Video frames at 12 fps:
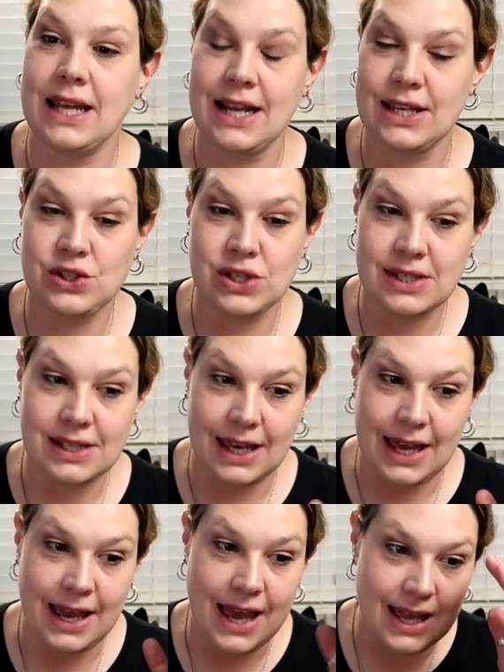it is just,
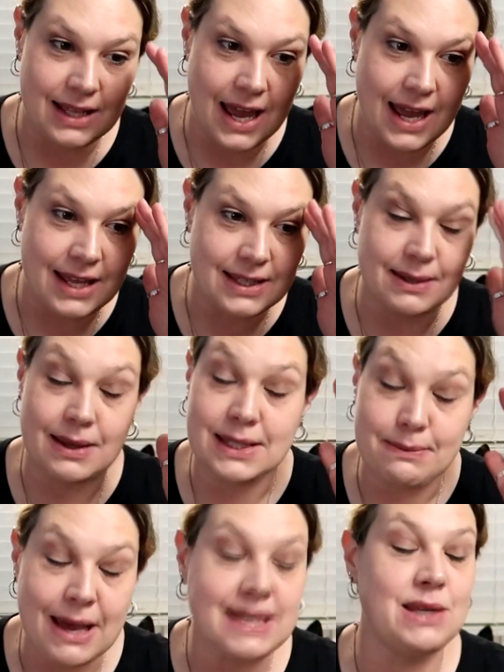
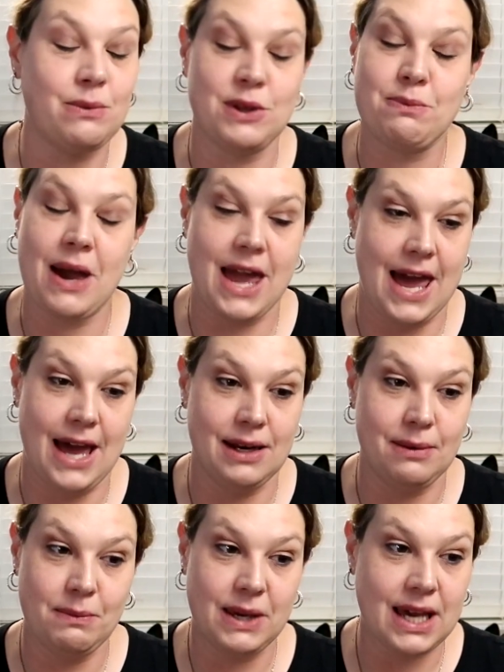it's messing with my
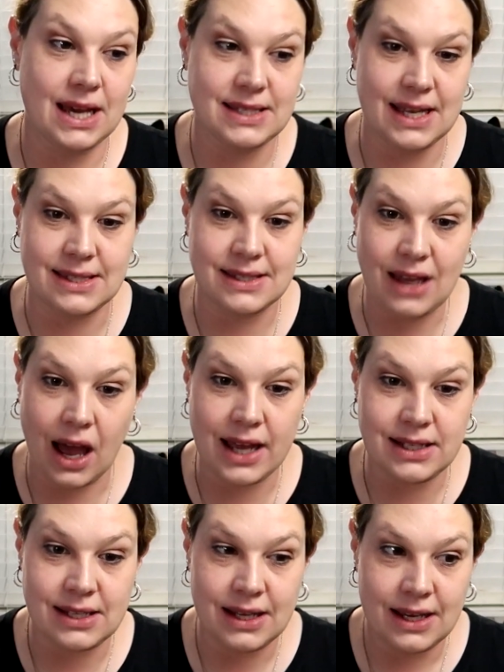head, because it's
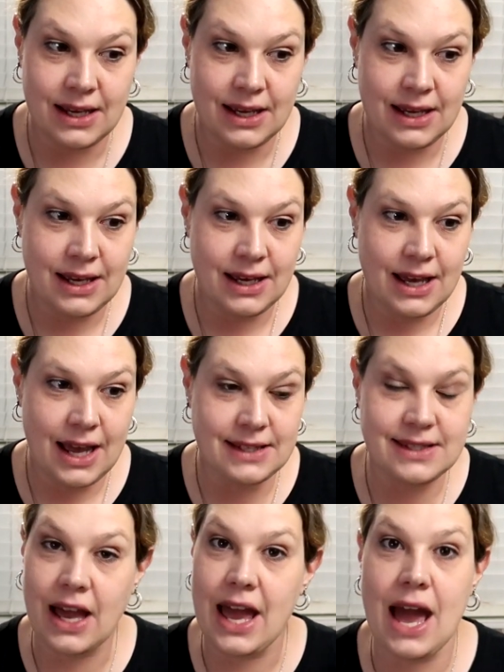not
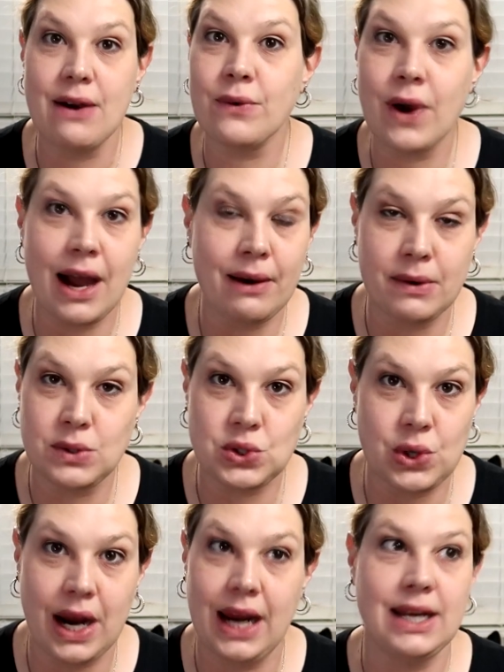ever how I was
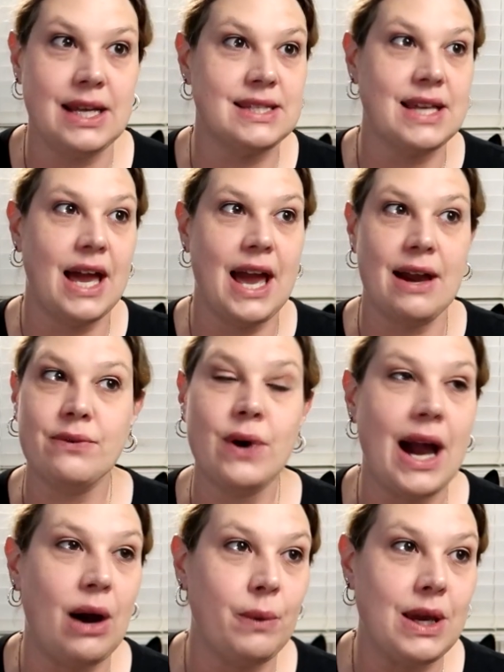trained. It's not ever
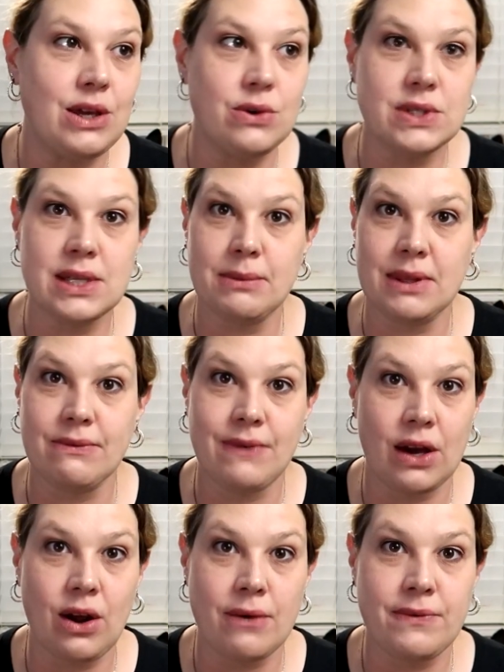how we used them in the
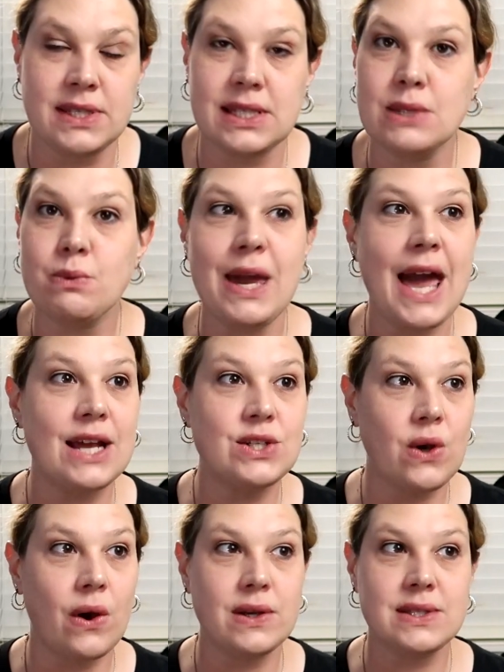vet office, because we had
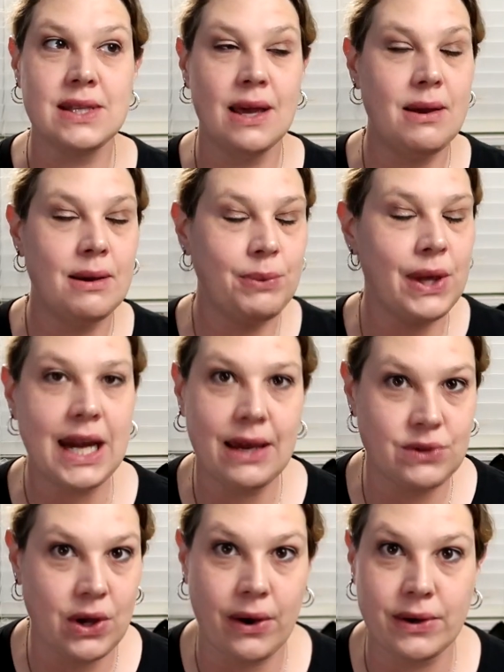dogs, plenty
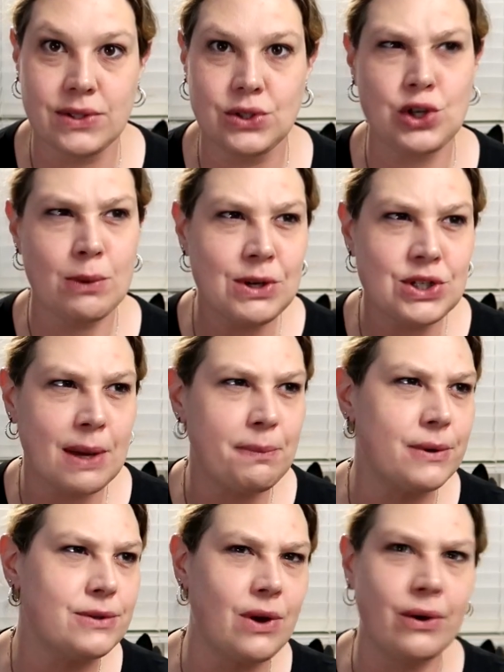of dogs, German
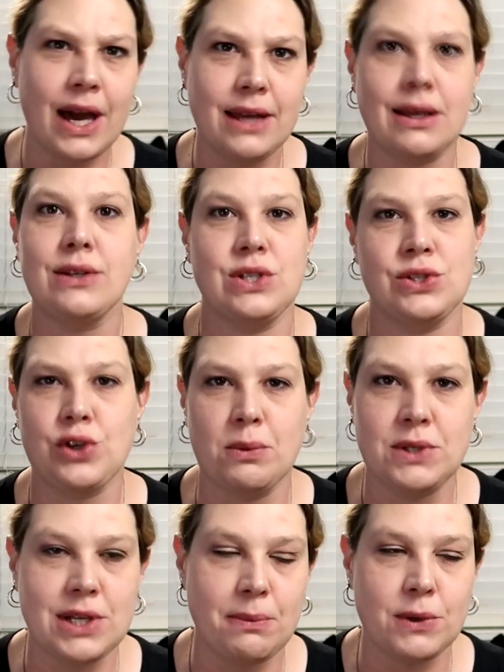Shepherds, all kinds, not just
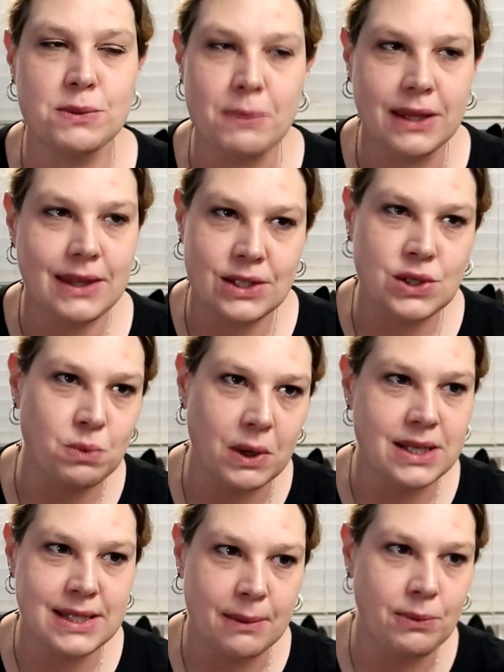German Shepherds, but that's just one
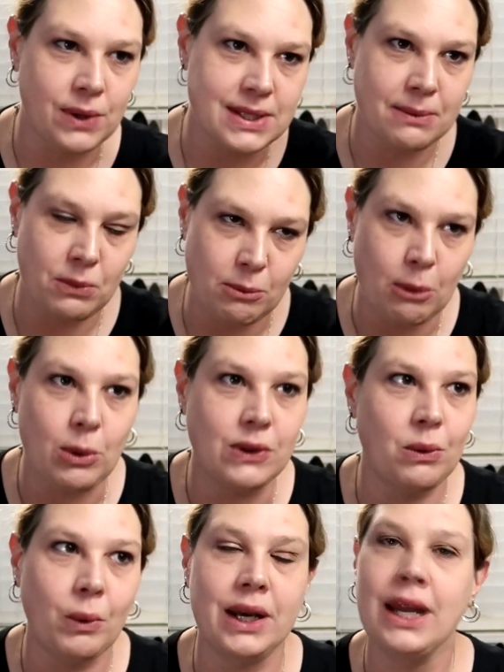example because I'm remembering
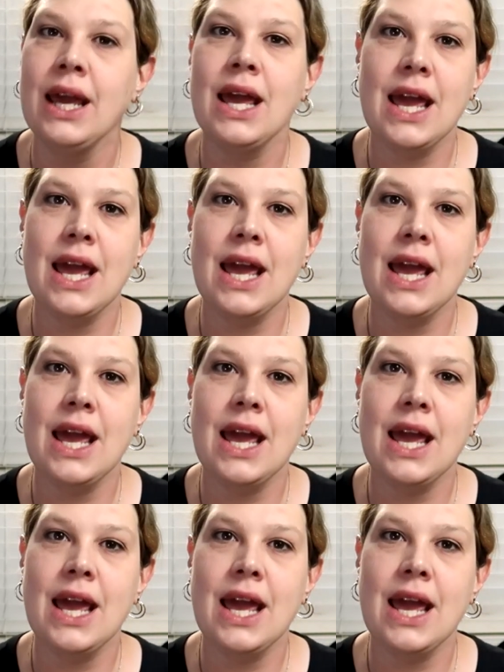the one.